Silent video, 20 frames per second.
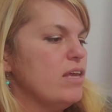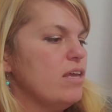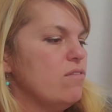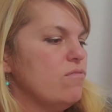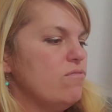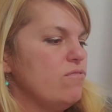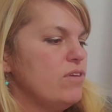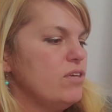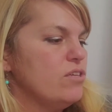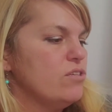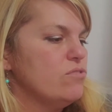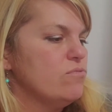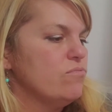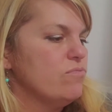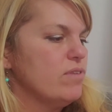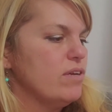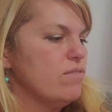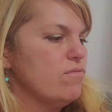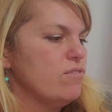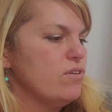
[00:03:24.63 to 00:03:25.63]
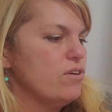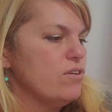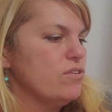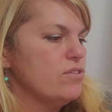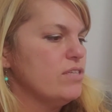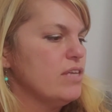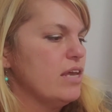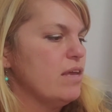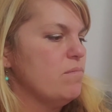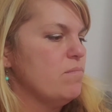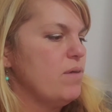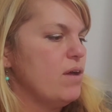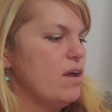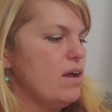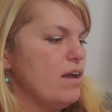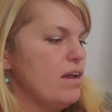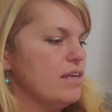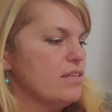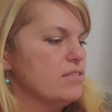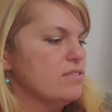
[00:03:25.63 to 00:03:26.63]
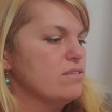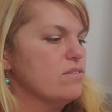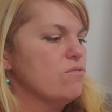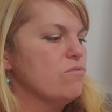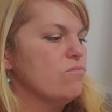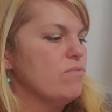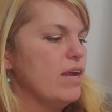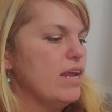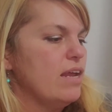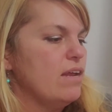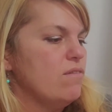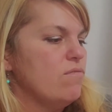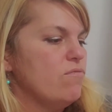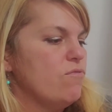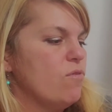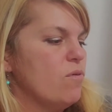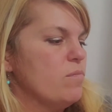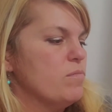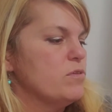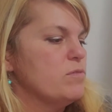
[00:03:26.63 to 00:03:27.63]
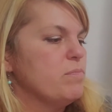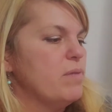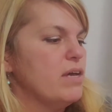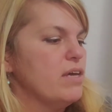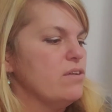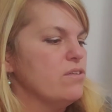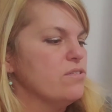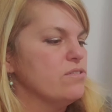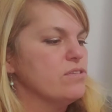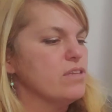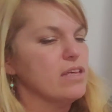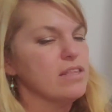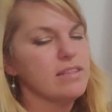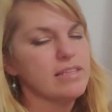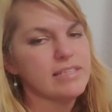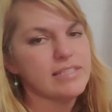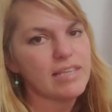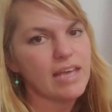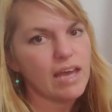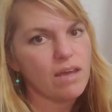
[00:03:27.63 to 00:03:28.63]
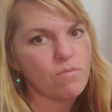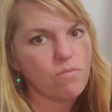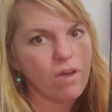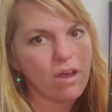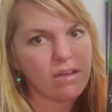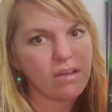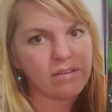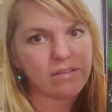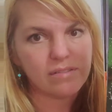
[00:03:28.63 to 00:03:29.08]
It fills rivers and ponds. Rain forms puddles on the sidewalk.